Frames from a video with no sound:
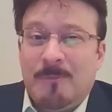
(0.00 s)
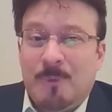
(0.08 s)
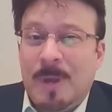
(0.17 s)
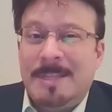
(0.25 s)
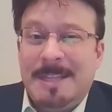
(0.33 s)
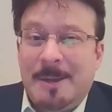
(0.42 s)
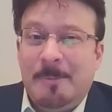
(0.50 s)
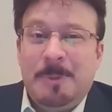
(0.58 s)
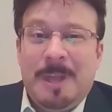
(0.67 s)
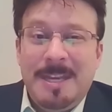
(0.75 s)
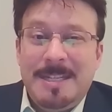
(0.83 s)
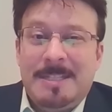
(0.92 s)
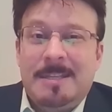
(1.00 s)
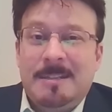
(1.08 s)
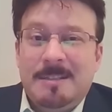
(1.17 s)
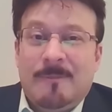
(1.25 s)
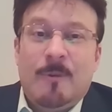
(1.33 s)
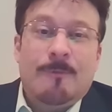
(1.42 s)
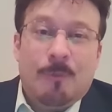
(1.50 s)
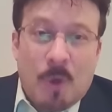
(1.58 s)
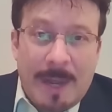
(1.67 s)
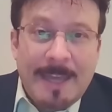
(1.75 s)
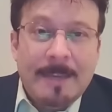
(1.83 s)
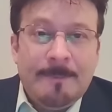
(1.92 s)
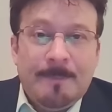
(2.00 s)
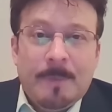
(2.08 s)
of retail plays for free.